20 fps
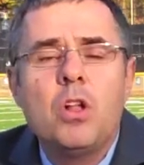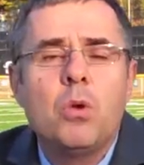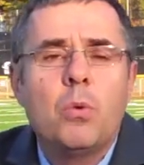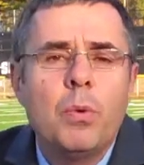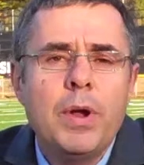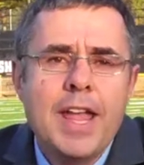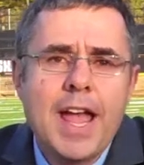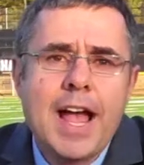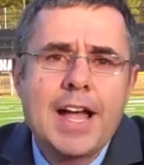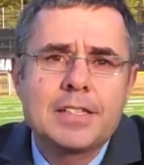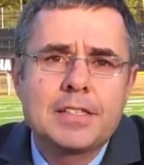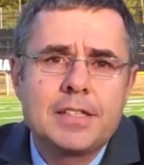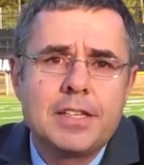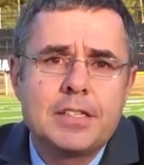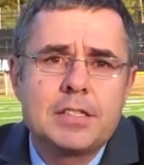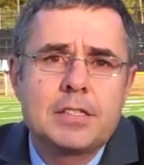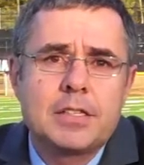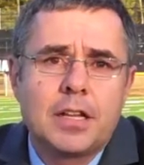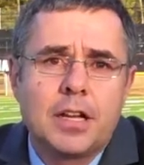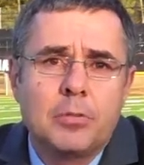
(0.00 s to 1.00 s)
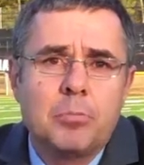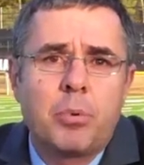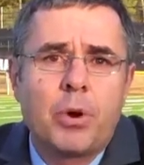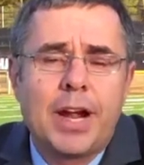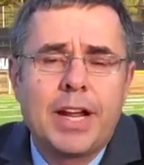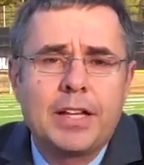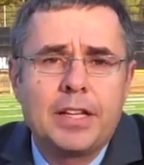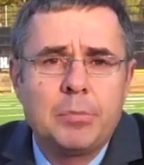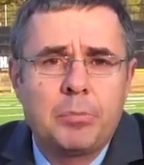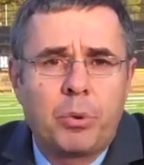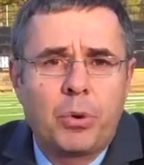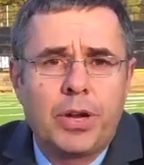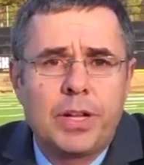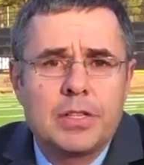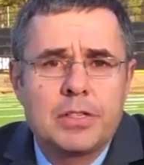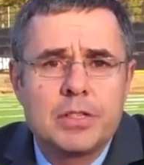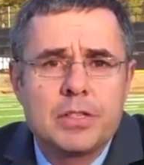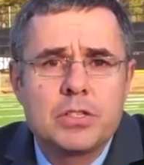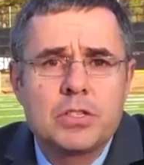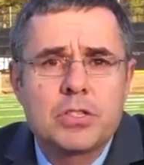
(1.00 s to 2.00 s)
We asked his son, Bradley Prince,